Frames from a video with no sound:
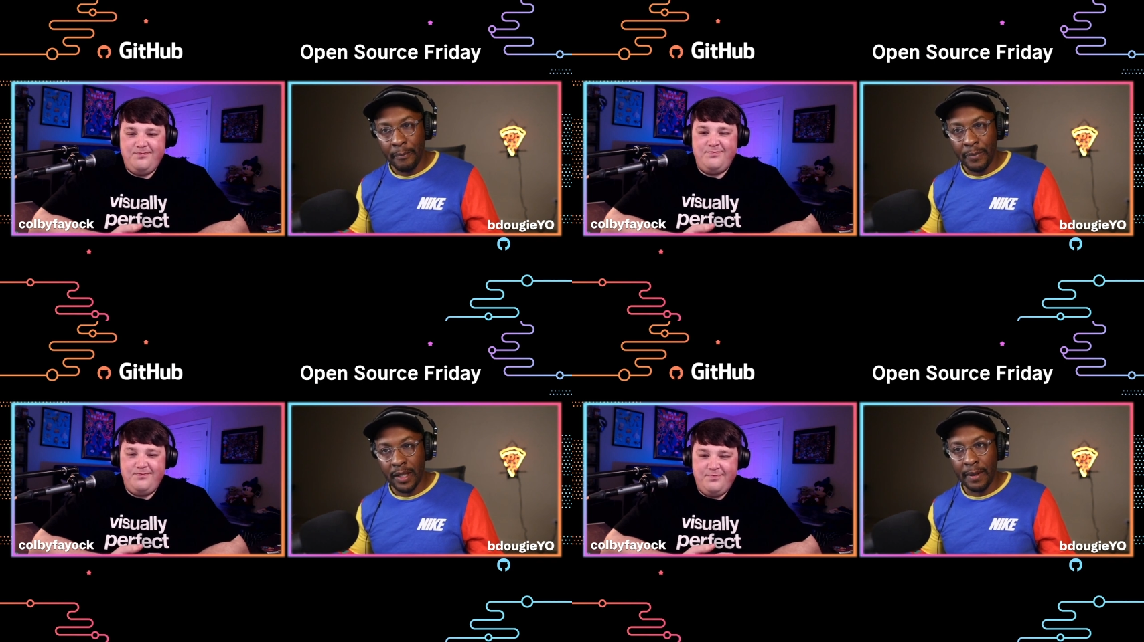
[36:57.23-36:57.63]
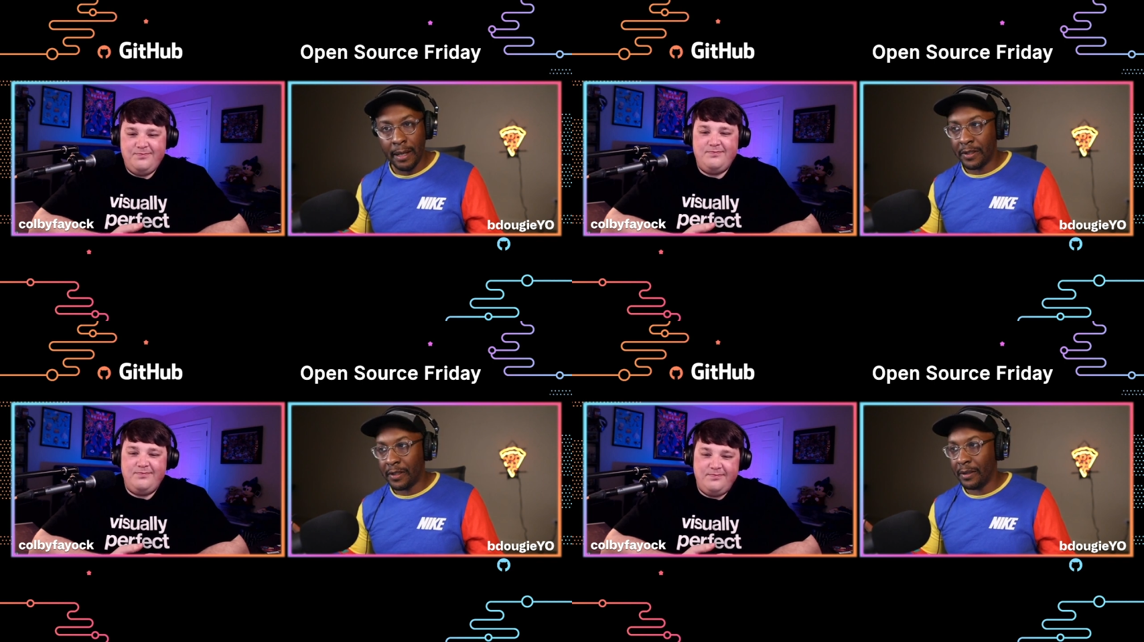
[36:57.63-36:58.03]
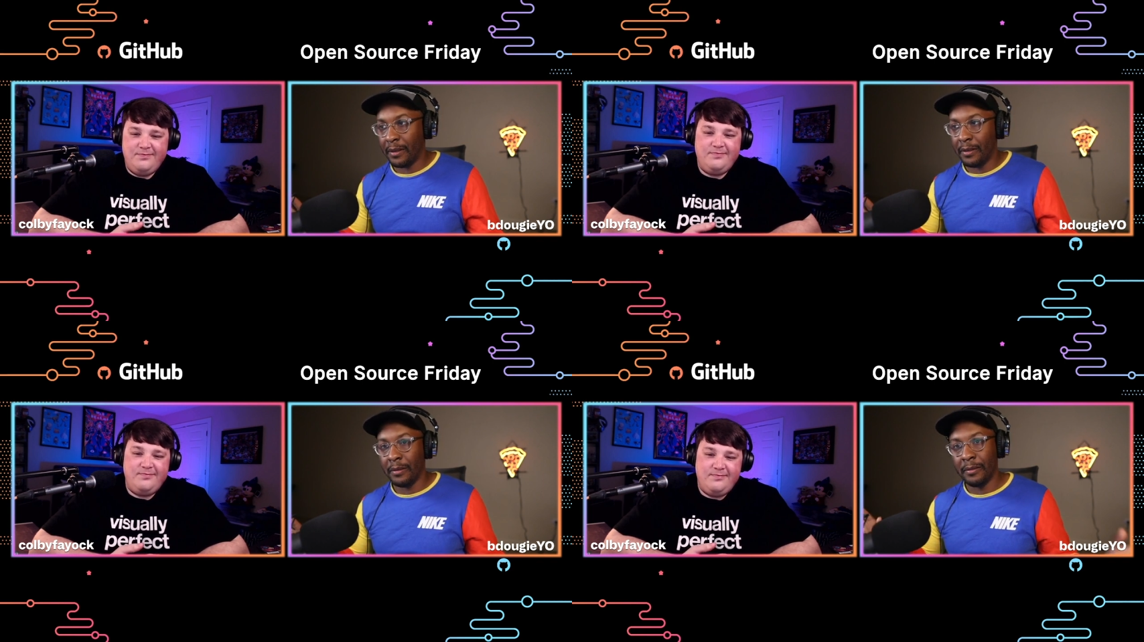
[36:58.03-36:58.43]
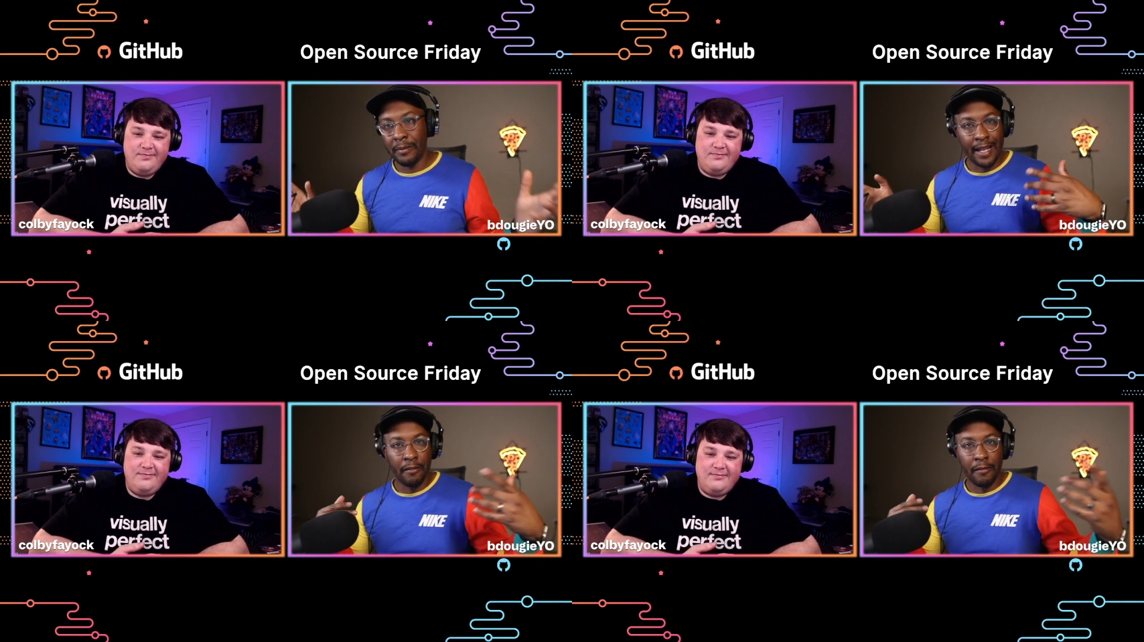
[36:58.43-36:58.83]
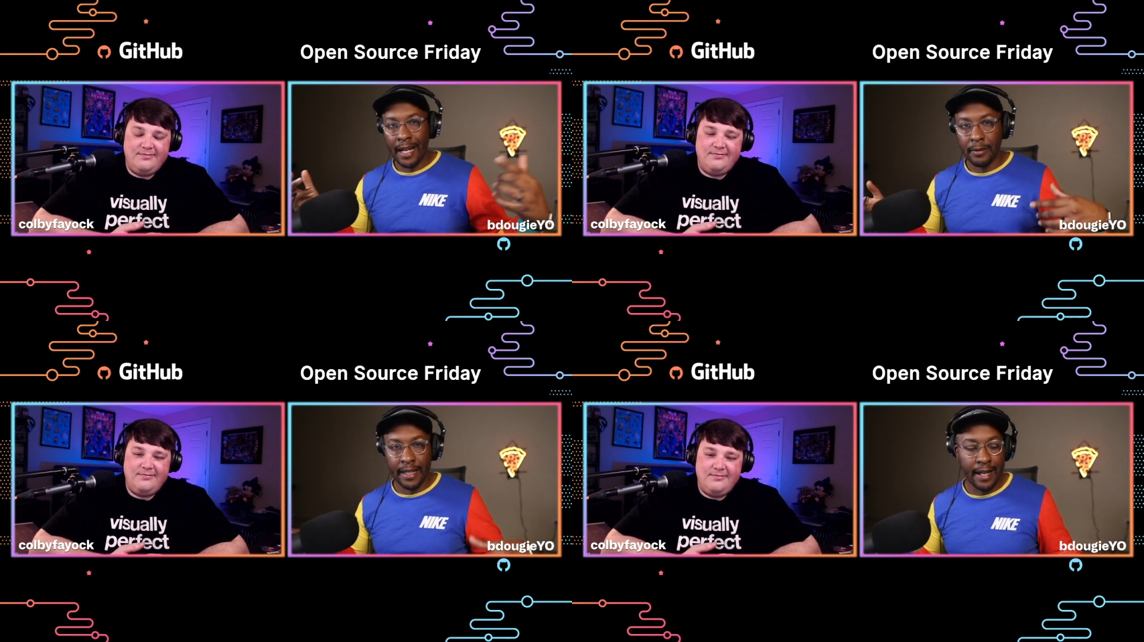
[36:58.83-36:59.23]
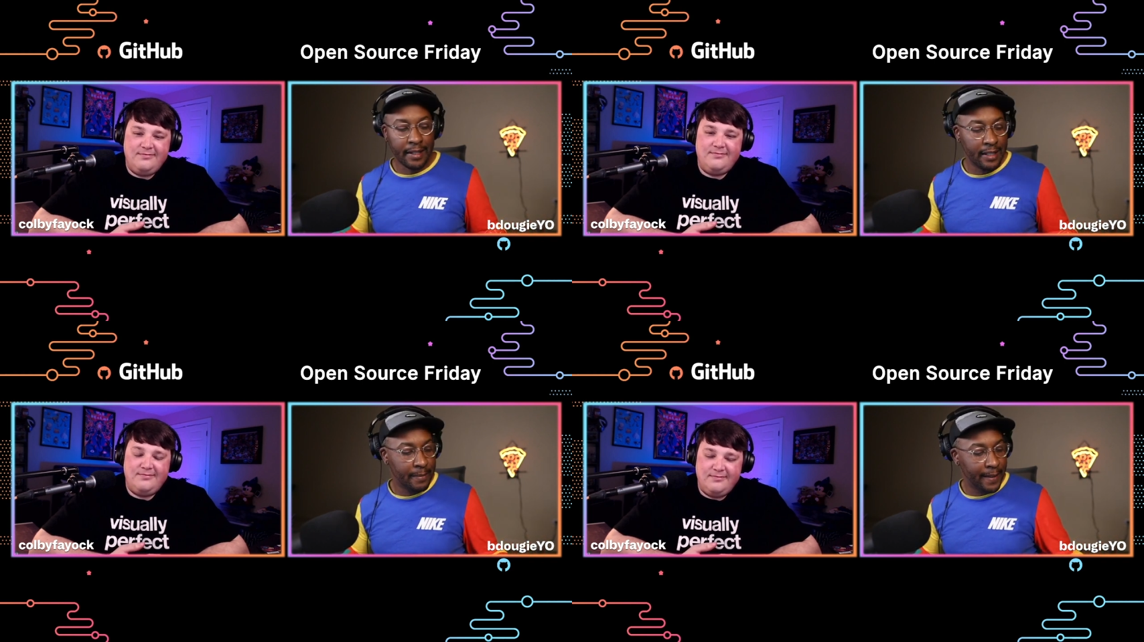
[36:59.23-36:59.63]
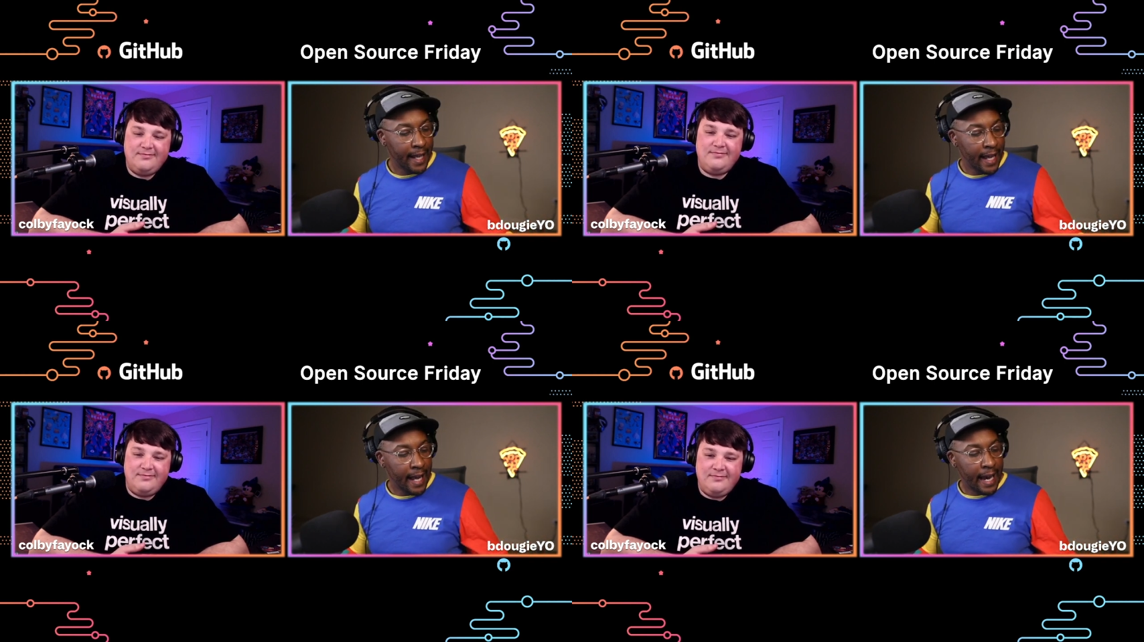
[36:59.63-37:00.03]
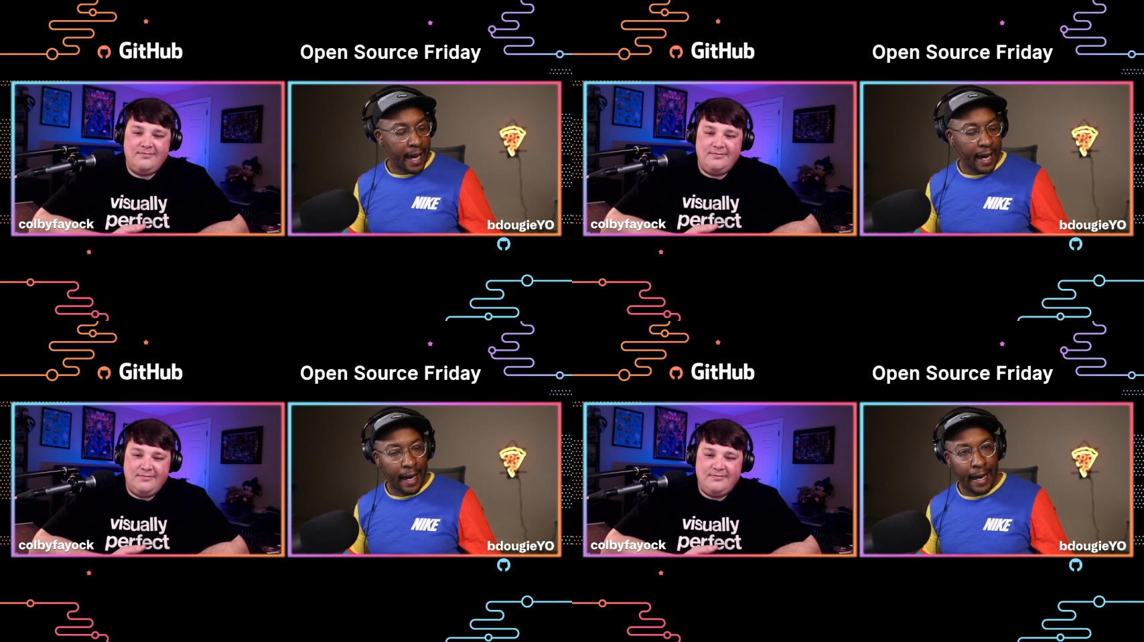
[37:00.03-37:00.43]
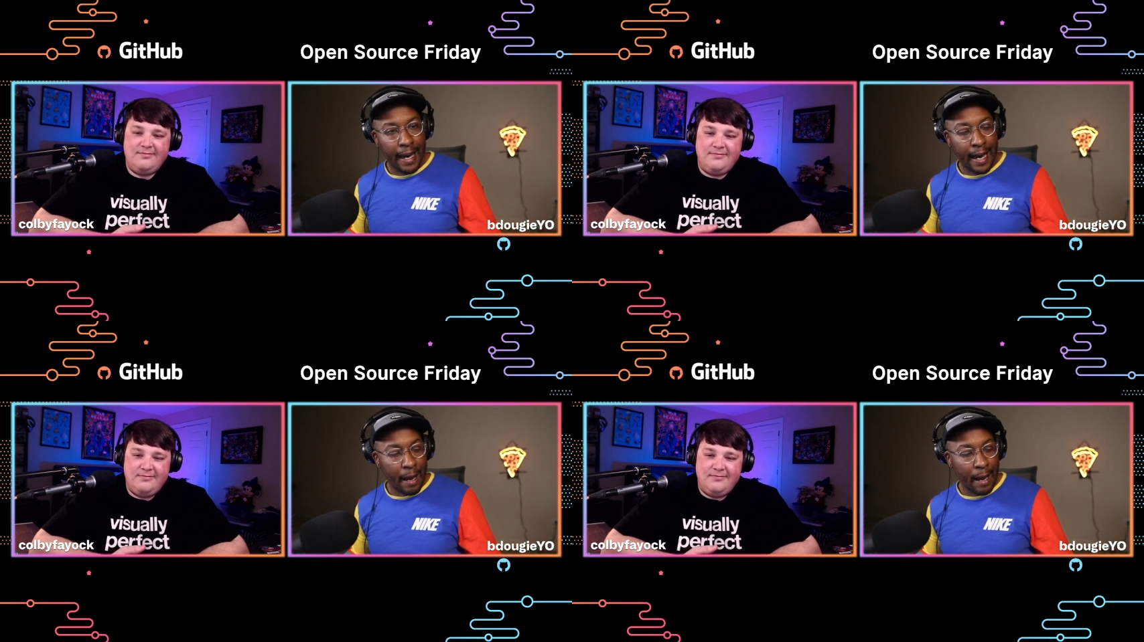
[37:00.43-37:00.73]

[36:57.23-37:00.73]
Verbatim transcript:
Speaker 1: to be able to interact with the actions. But uh, I